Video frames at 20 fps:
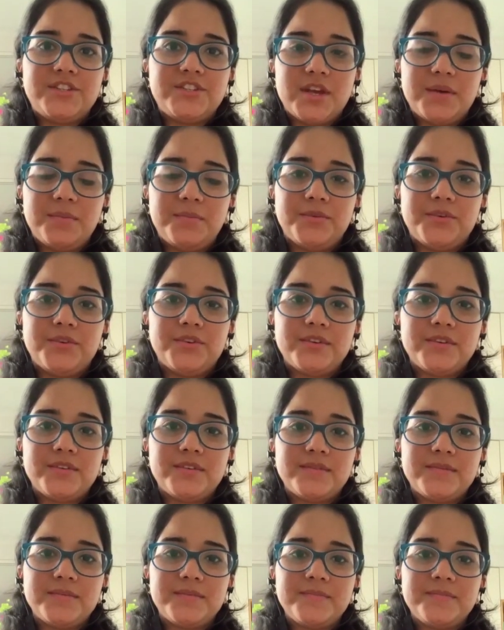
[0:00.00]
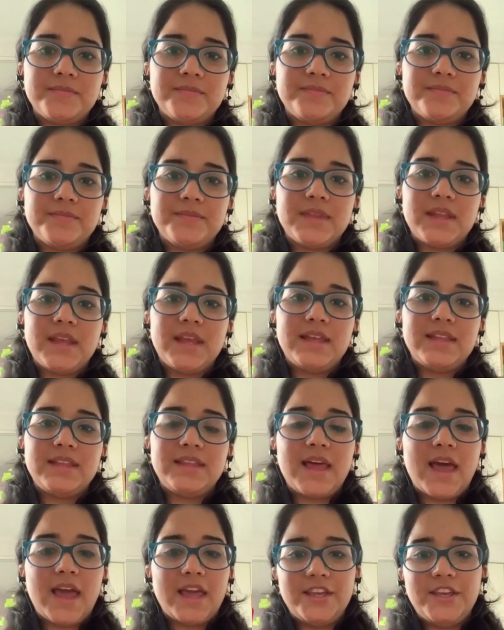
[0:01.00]
Jaipur.
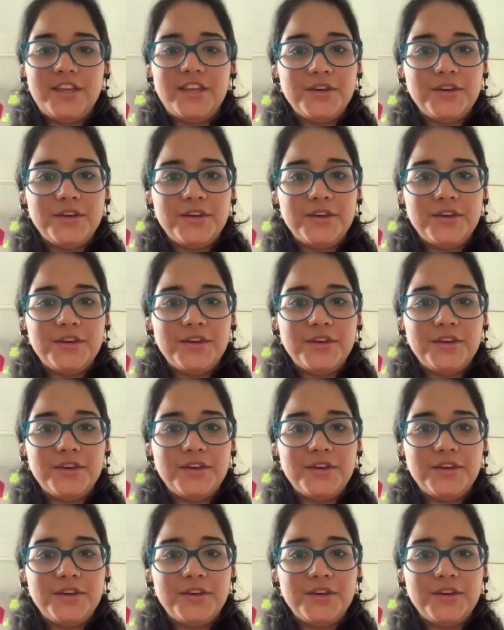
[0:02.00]
Thank